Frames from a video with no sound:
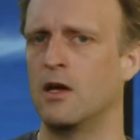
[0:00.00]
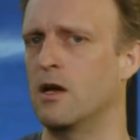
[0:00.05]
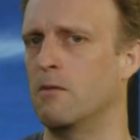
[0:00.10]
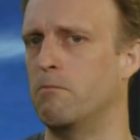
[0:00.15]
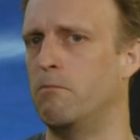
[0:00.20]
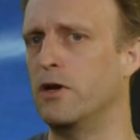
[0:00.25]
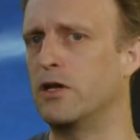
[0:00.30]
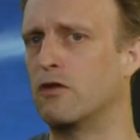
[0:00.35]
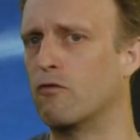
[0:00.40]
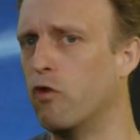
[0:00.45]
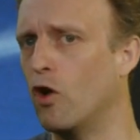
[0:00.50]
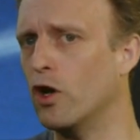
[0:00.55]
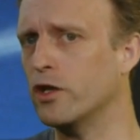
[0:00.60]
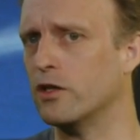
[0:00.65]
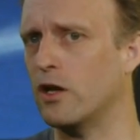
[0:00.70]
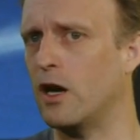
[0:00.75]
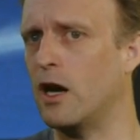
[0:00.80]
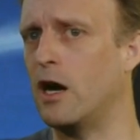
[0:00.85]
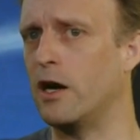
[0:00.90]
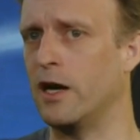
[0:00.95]
But what
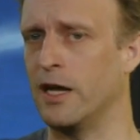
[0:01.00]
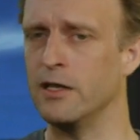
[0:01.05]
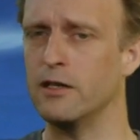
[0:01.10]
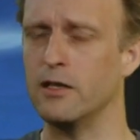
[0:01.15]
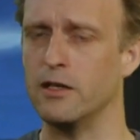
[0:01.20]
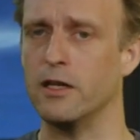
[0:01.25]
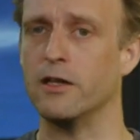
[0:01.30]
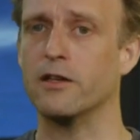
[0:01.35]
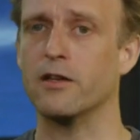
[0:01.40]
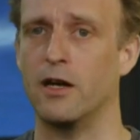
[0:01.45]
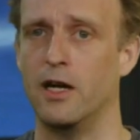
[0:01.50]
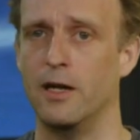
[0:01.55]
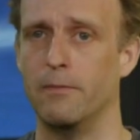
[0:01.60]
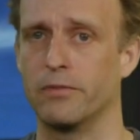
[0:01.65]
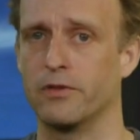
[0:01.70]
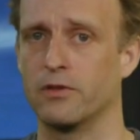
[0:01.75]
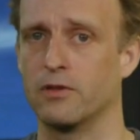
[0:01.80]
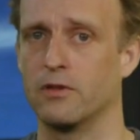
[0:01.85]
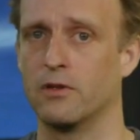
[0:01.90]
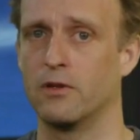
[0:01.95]
are entity
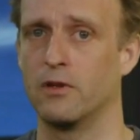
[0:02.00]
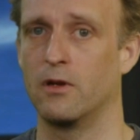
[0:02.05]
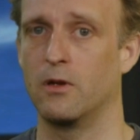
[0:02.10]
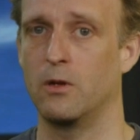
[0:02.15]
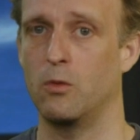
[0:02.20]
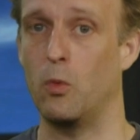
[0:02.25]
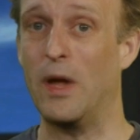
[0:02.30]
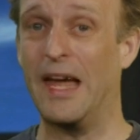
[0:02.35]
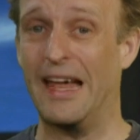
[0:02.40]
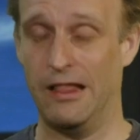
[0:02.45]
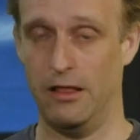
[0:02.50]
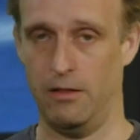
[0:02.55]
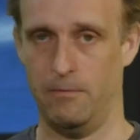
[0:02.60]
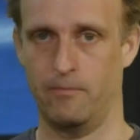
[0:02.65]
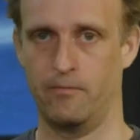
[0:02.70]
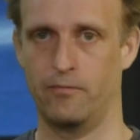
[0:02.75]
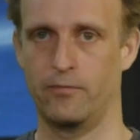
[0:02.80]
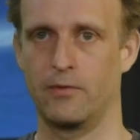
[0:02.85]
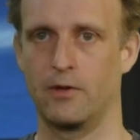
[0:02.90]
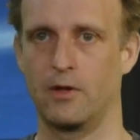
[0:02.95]
types? Well,
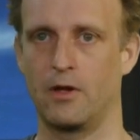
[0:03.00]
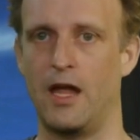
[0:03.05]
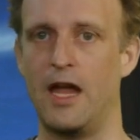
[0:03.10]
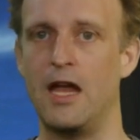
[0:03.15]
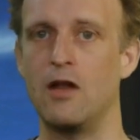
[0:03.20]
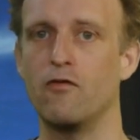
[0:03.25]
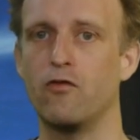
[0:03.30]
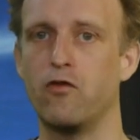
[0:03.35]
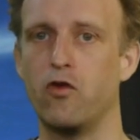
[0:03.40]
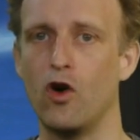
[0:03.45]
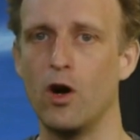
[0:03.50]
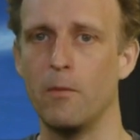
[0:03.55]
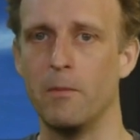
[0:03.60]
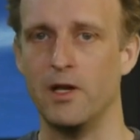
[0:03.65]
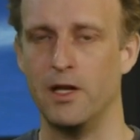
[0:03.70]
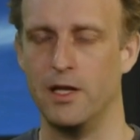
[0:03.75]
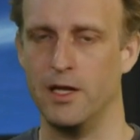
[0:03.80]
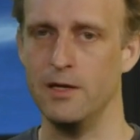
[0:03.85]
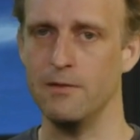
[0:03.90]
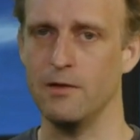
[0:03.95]

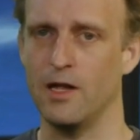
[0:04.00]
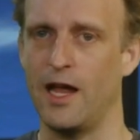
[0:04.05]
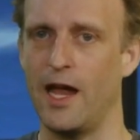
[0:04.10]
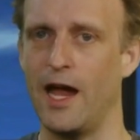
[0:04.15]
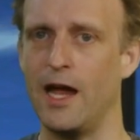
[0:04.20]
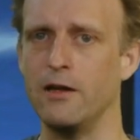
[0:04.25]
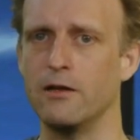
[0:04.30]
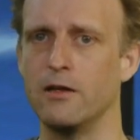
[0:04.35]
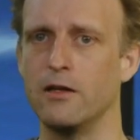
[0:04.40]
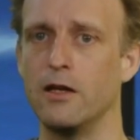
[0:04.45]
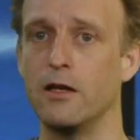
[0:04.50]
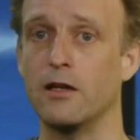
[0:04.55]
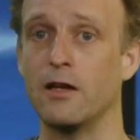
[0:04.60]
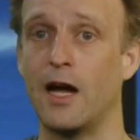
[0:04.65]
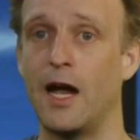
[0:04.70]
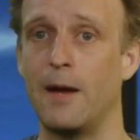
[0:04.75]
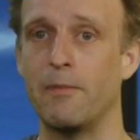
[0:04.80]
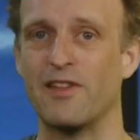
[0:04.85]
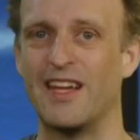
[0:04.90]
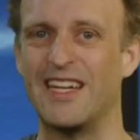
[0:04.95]
informally, entity
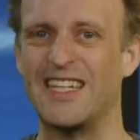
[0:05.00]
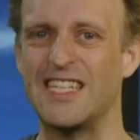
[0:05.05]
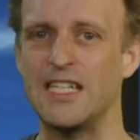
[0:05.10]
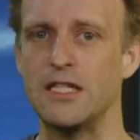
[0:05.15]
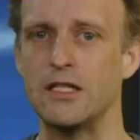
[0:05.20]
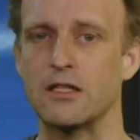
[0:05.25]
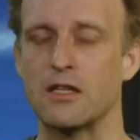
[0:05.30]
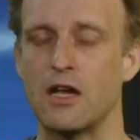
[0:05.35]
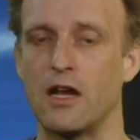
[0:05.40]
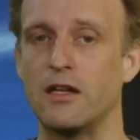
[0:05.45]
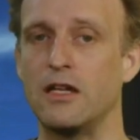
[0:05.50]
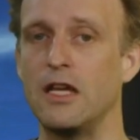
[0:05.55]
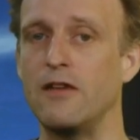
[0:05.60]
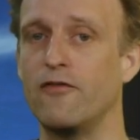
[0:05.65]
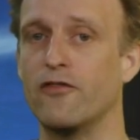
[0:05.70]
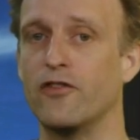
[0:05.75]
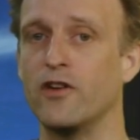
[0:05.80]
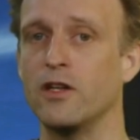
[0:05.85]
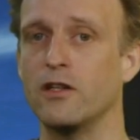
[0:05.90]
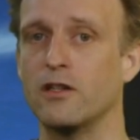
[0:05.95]
types are just
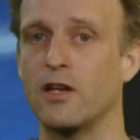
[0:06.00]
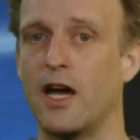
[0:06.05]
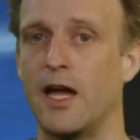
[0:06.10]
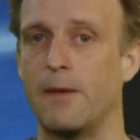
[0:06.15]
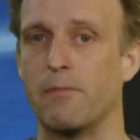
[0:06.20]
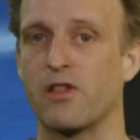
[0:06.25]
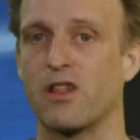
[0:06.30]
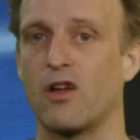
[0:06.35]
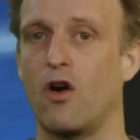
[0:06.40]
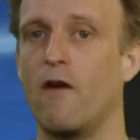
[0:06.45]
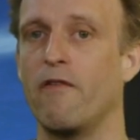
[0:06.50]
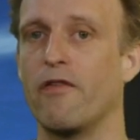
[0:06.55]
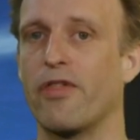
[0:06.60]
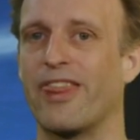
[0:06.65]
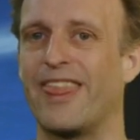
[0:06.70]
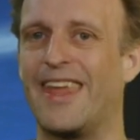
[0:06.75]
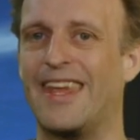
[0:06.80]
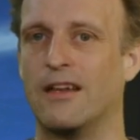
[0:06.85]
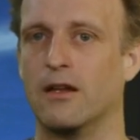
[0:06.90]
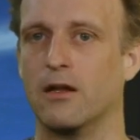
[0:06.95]
different types of
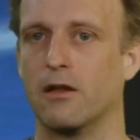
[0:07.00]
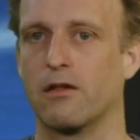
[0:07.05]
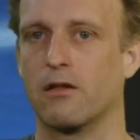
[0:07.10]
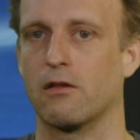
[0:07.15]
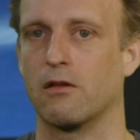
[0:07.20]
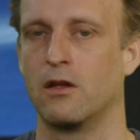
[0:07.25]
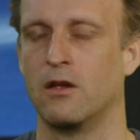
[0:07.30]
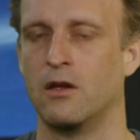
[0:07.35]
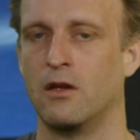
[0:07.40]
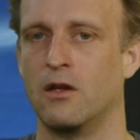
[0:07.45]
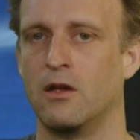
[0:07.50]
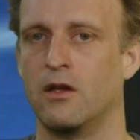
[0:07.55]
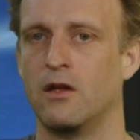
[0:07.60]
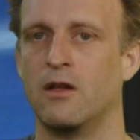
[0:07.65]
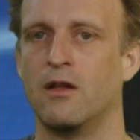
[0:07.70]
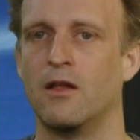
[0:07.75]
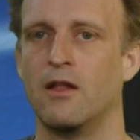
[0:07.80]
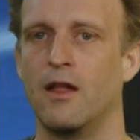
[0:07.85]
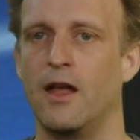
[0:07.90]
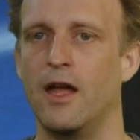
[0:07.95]
things.
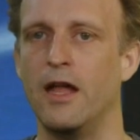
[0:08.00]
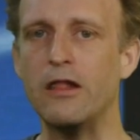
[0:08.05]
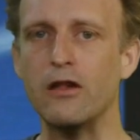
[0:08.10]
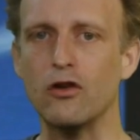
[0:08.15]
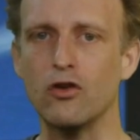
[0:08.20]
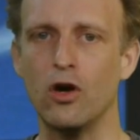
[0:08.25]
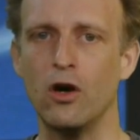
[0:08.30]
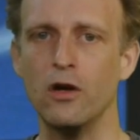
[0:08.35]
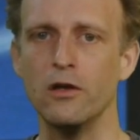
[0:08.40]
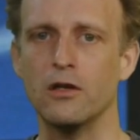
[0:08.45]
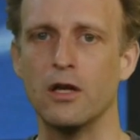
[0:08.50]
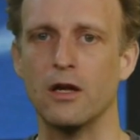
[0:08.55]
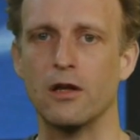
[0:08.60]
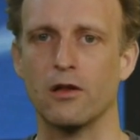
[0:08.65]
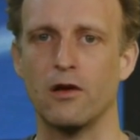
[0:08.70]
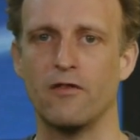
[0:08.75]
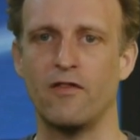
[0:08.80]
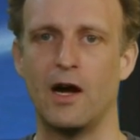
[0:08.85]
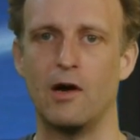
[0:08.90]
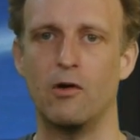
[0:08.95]
In the context
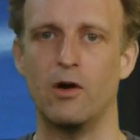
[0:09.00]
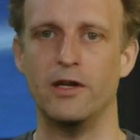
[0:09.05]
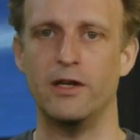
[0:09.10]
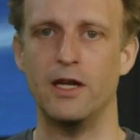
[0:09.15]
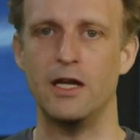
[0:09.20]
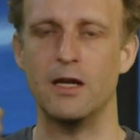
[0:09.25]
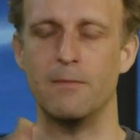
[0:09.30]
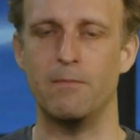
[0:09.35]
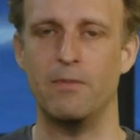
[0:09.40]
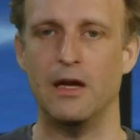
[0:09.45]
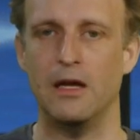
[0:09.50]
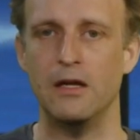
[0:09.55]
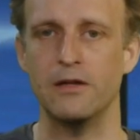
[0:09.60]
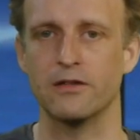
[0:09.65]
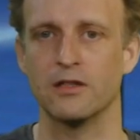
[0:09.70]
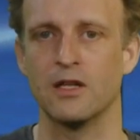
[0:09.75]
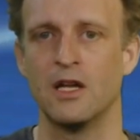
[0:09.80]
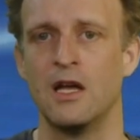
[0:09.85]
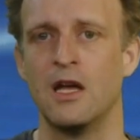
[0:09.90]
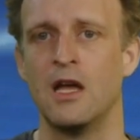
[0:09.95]
of our database,
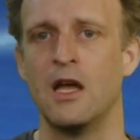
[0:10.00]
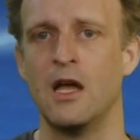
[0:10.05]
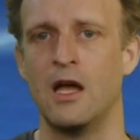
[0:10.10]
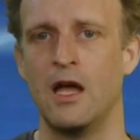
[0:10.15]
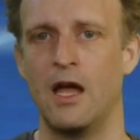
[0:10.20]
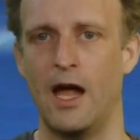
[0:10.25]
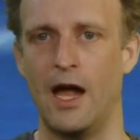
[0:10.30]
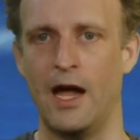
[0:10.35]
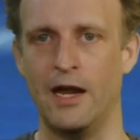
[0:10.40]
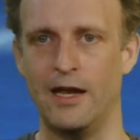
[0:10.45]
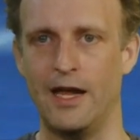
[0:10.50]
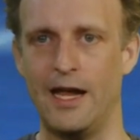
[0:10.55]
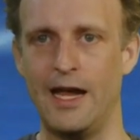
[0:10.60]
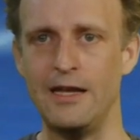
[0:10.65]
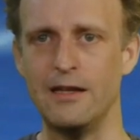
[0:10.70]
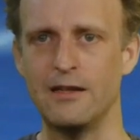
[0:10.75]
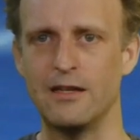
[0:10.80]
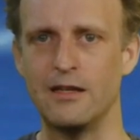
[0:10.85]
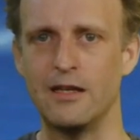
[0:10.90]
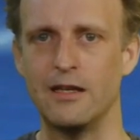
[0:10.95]
an
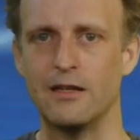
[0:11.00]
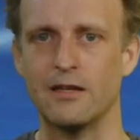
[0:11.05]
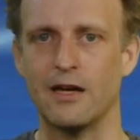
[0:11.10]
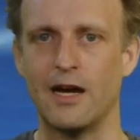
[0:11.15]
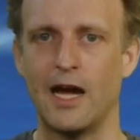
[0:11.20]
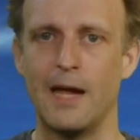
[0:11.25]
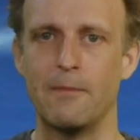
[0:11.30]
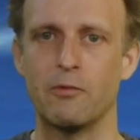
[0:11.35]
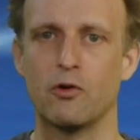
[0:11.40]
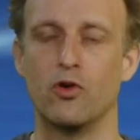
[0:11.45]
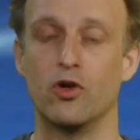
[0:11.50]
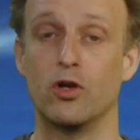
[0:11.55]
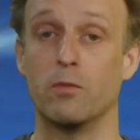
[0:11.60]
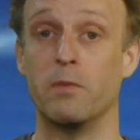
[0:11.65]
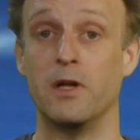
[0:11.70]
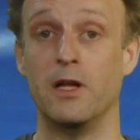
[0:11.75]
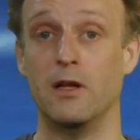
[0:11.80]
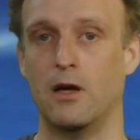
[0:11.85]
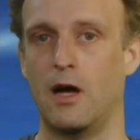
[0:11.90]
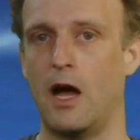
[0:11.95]
entity type could
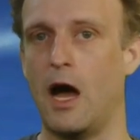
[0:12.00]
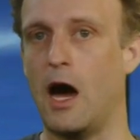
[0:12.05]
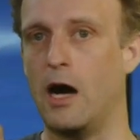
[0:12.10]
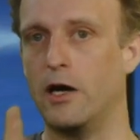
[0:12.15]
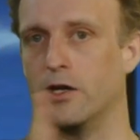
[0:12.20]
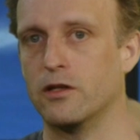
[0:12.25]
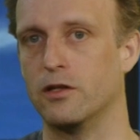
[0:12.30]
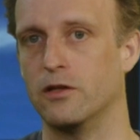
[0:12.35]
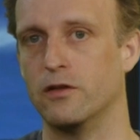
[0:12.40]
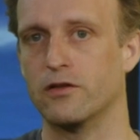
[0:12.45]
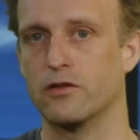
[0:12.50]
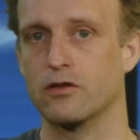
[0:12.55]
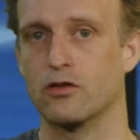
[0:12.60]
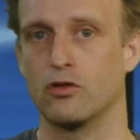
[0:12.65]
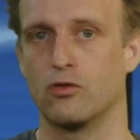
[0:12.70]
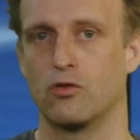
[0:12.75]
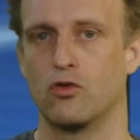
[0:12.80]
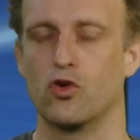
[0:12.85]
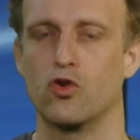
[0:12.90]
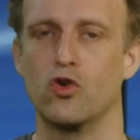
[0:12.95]
be artists,
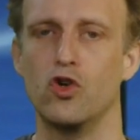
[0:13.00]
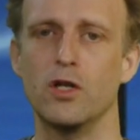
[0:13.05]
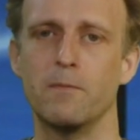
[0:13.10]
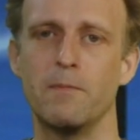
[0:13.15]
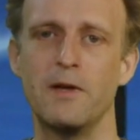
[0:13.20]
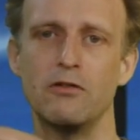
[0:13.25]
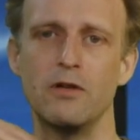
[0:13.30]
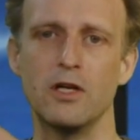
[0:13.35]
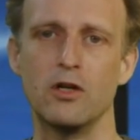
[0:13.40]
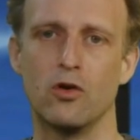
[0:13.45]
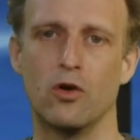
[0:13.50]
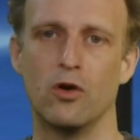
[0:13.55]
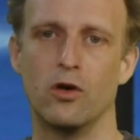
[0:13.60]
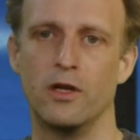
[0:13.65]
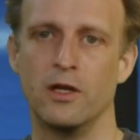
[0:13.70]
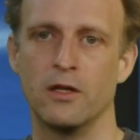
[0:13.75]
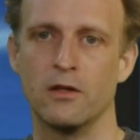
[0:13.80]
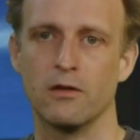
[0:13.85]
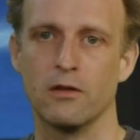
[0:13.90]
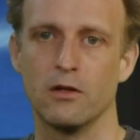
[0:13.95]
could be
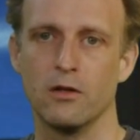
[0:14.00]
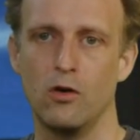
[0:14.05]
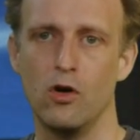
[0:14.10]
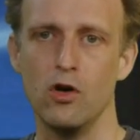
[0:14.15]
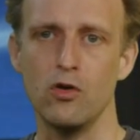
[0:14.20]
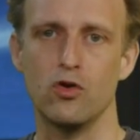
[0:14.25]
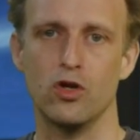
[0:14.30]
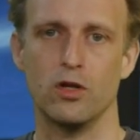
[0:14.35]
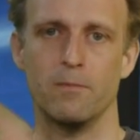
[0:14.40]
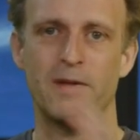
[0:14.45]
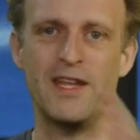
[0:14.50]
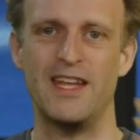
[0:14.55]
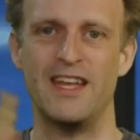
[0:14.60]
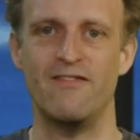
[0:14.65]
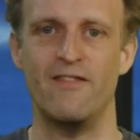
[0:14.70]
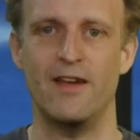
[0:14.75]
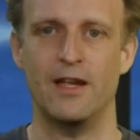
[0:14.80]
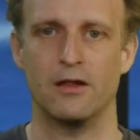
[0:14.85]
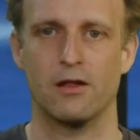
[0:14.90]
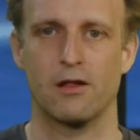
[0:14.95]
recordings, or could be
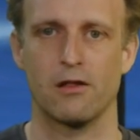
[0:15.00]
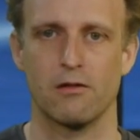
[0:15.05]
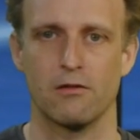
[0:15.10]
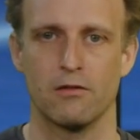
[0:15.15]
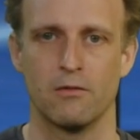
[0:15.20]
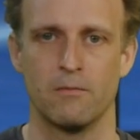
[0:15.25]
events.